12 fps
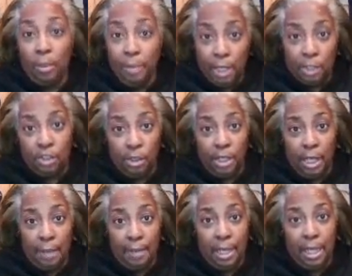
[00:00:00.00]
mixture
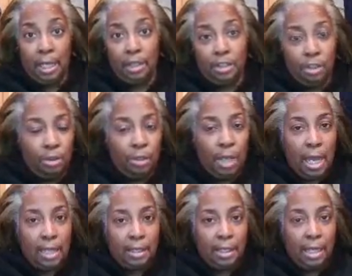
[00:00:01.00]
that I made. I showed you
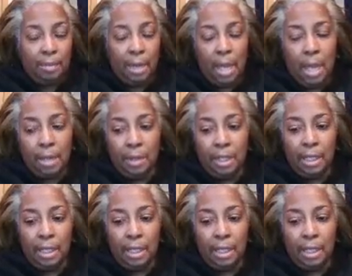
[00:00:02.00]
guys in that bottle.